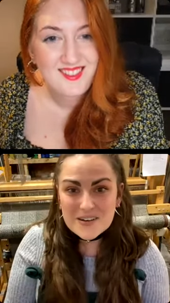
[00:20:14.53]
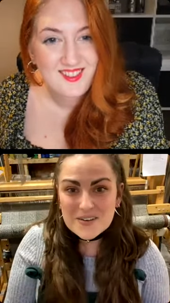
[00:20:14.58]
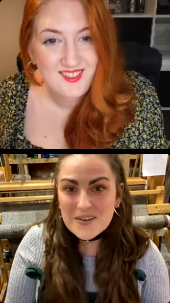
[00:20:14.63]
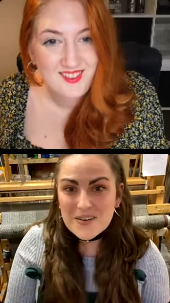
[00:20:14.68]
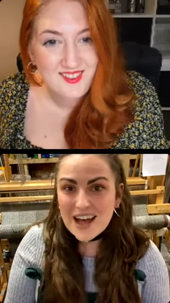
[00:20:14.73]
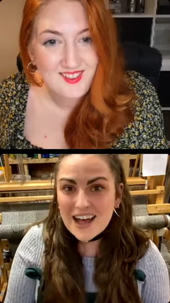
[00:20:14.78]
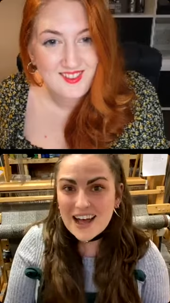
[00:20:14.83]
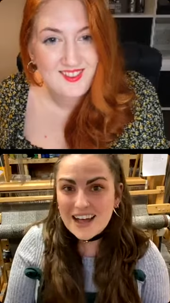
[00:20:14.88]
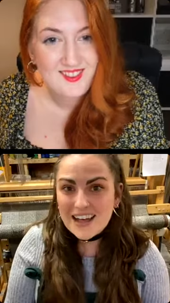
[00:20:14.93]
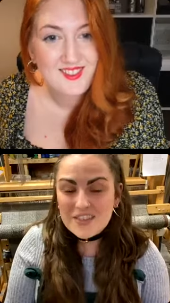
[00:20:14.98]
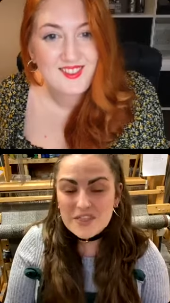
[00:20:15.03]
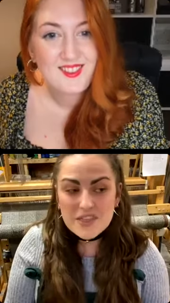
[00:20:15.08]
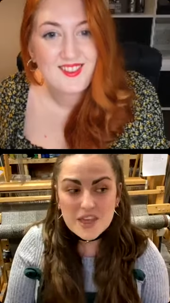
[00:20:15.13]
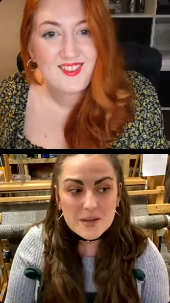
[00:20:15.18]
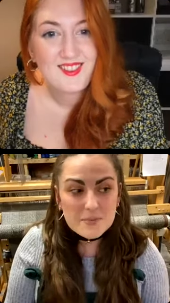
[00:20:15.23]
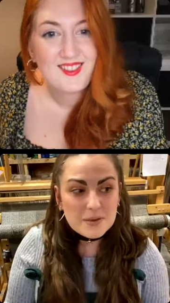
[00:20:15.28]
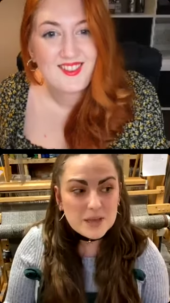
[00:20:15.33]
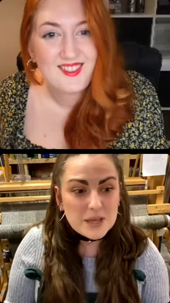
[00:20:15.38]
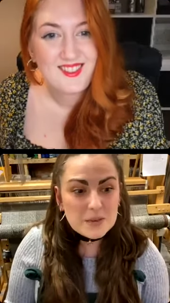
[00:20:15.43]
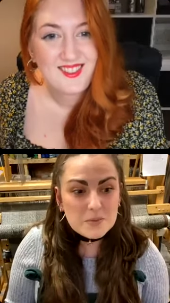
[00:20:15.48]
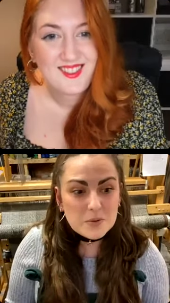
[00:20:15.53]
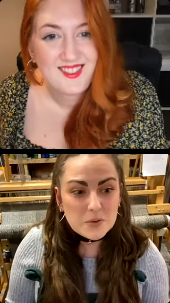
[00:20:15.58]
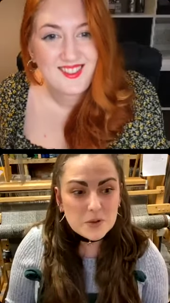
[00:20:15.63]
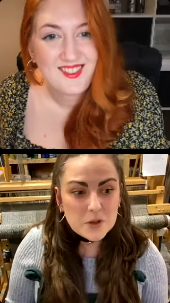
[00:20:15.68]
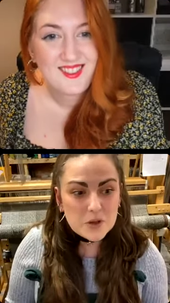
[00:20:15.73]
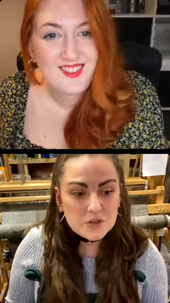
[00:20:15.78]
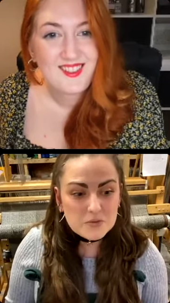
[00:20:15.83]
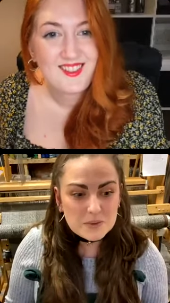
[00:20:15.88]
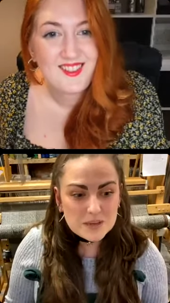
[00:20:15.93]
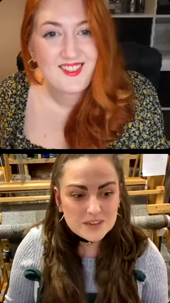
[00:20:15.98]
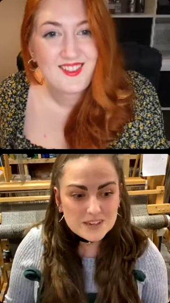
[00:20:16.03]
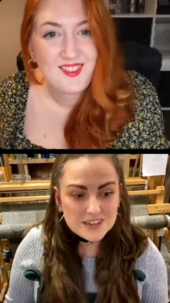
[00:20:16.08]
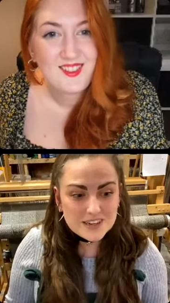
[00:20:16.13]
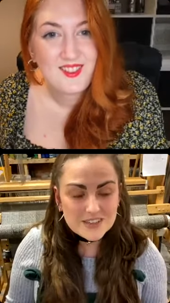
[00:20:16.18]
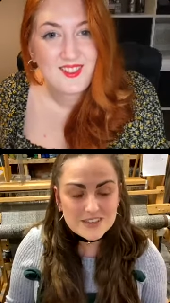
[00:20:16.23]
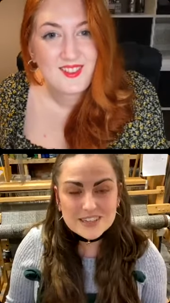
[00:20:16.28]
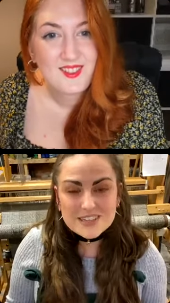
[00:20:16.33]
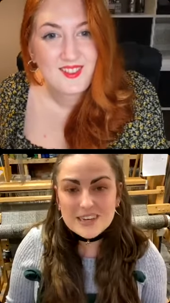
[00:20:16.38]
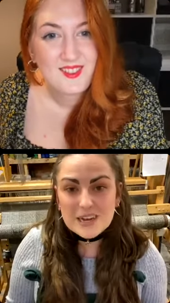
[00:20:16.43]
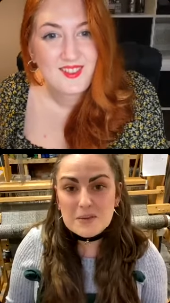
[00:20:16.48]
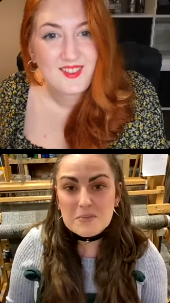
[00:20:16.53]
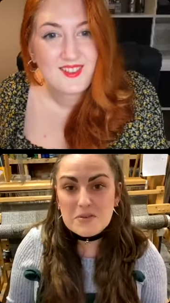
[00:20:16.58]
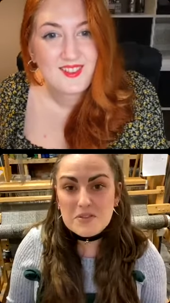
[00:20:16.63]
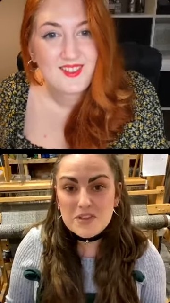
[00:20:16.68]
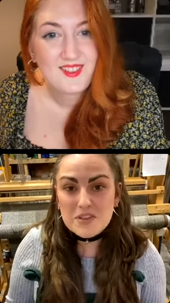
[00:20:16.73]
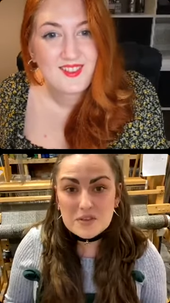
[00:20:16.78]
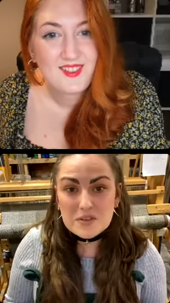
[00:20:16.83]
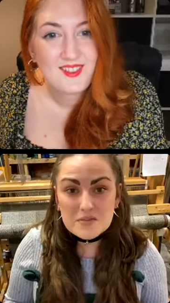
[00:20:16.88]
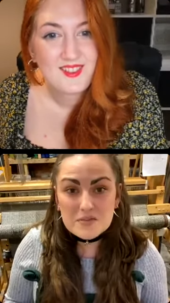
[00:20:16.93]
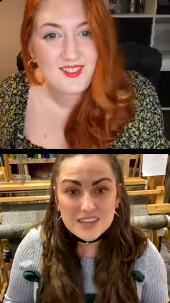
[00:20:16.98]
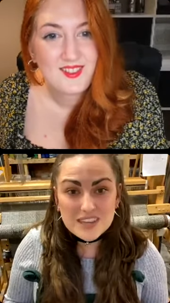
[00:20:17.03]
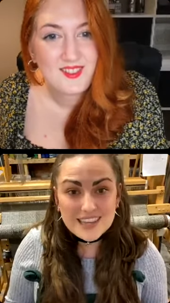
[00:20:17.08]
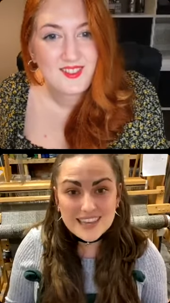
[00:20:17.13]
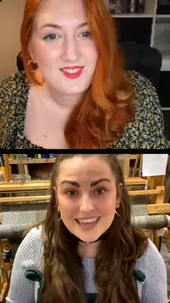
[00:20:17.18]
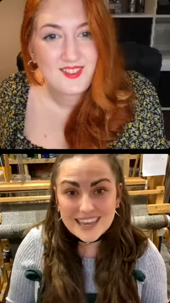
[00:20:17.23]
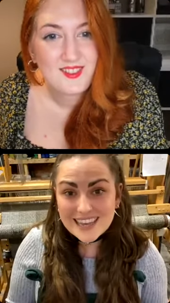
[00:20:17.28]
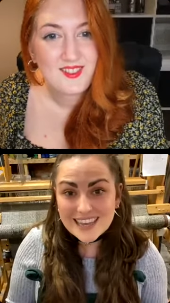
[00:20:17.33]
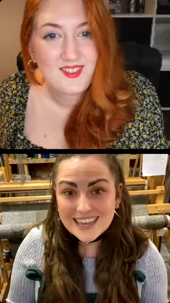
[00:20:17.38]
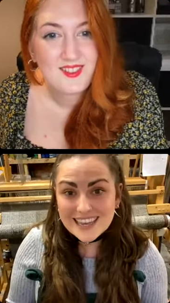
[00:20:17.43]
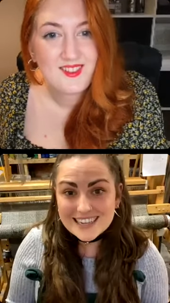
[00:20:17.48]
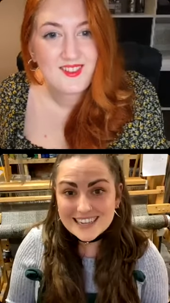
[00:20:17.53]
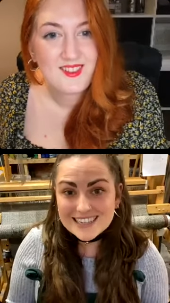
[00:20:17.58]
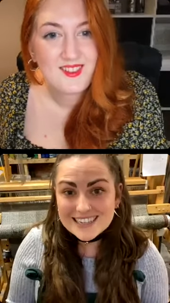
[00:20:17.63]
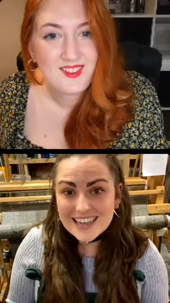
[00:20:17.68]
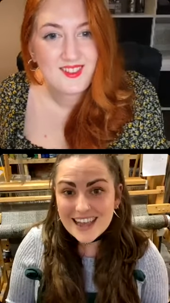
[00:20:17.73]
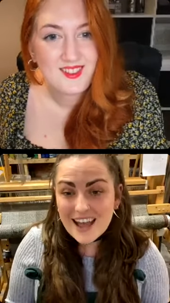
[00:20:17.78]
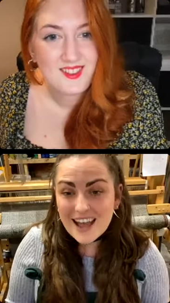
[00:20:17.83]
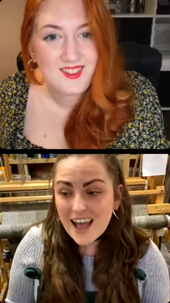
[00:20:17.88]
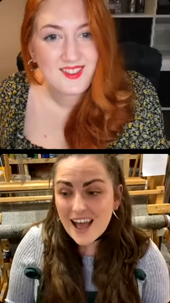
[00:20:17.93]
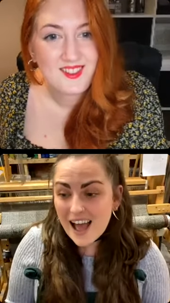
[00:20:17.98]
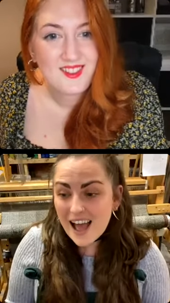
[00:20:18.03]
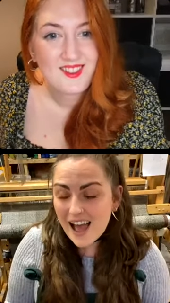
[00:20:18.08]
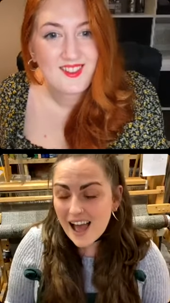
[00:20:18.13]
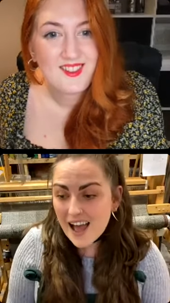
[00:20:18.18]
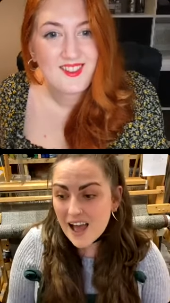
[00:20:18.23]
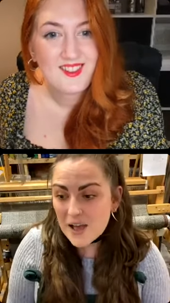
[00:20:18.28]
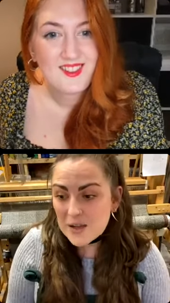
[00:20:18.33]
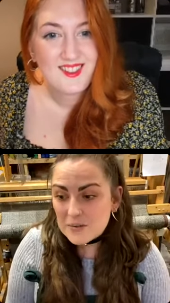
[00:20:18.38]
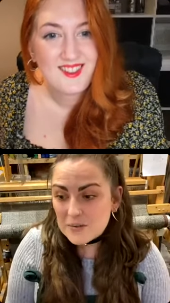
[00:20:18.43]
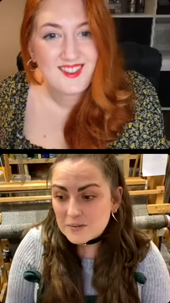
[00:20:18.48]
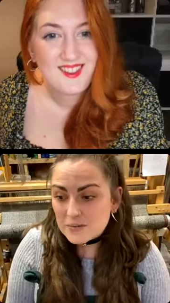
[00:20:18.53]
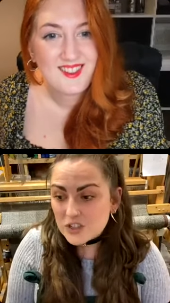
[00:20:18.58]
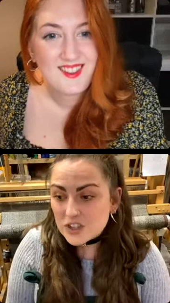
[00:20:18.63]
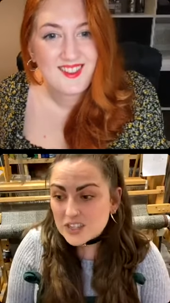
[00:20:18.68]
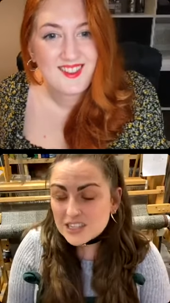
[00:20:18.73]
Speaker 1: and they're people who've been doing this type of thing for years. Um, just